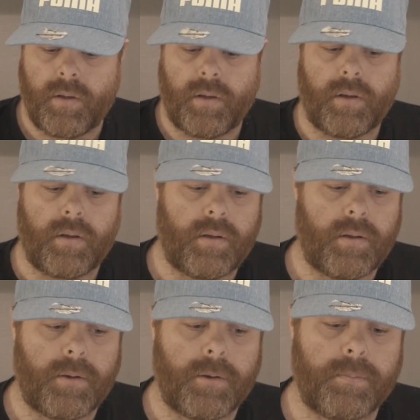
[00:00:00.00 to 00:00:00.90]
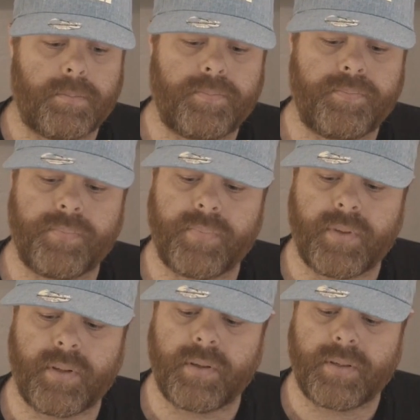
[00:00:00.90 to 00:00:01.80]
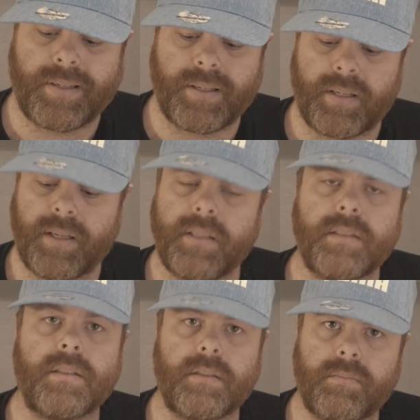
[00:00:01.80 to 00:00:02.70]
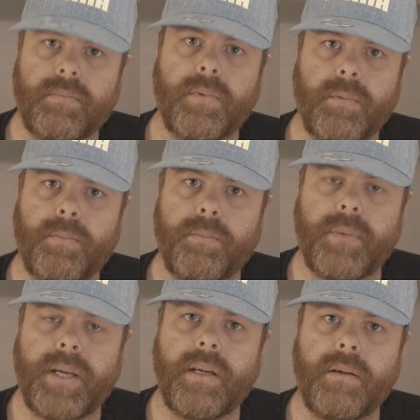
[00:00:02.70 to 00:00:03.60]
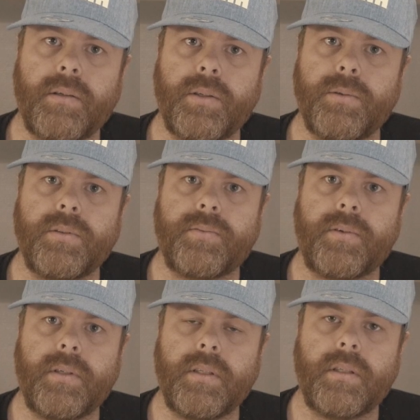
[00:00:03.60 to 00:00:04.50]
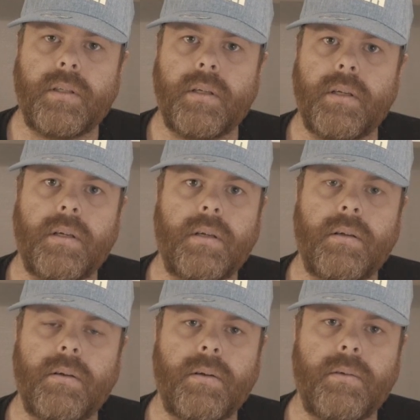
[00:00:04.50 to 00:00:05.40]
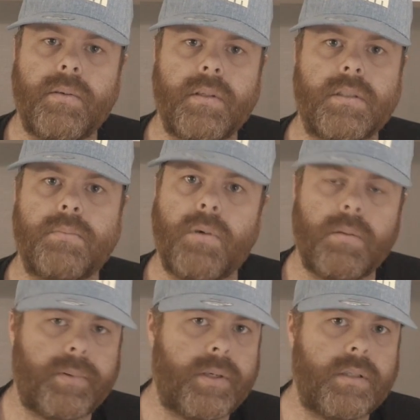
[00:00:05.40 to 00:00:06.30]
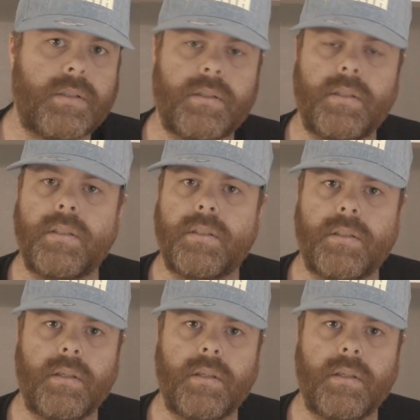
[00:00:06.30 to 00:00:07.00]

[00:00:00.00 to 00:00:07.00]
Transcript: That is the main use for it. It's small birds, it's